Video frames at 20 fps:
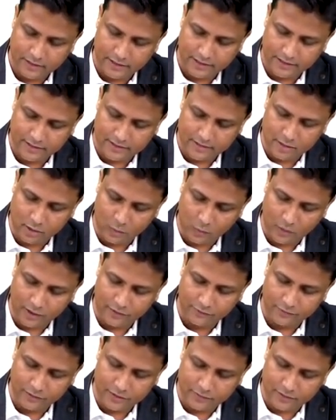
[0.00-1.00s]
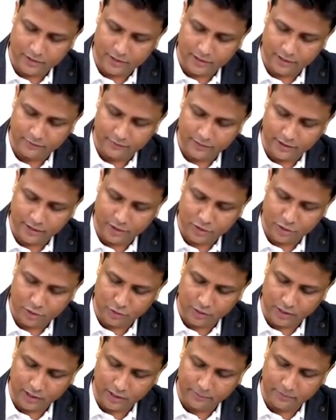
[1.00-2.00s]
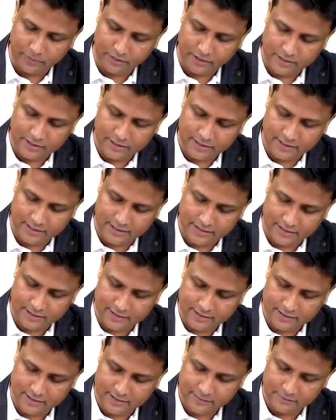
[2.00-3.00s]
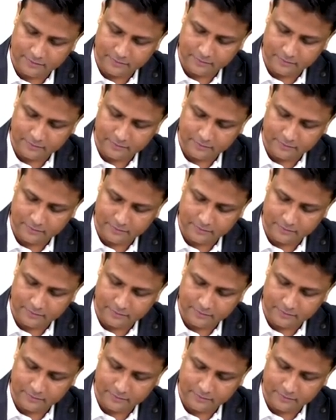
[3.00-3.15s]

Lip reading: it is the one which will give rise to upper 6